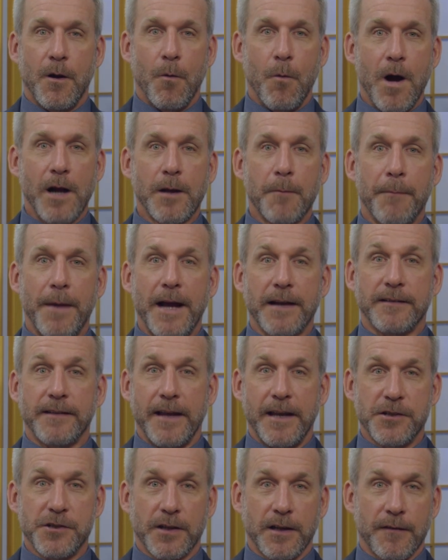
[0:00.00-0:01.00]
Welcome back to
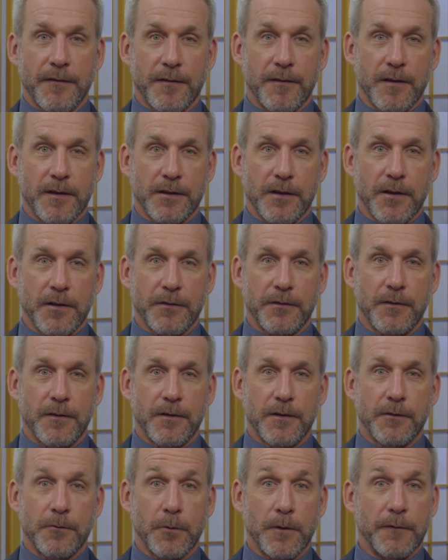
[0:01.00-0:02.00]
Aging on the Suncoast.
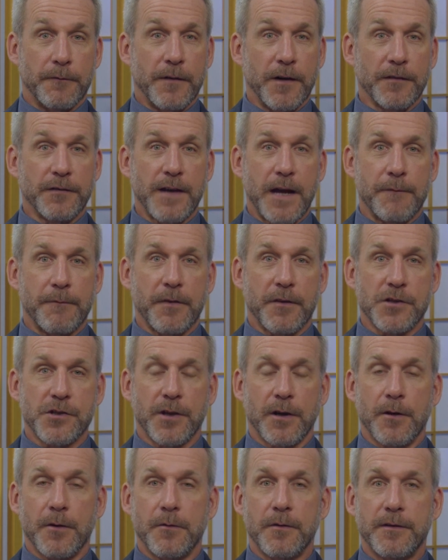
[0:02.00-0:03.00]
During the first half of the
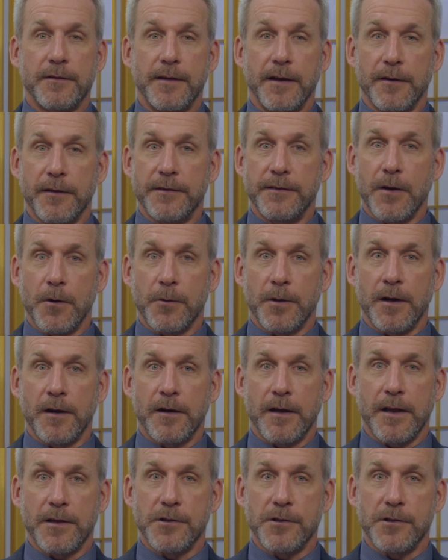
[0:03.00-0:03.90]
show, Terry Toner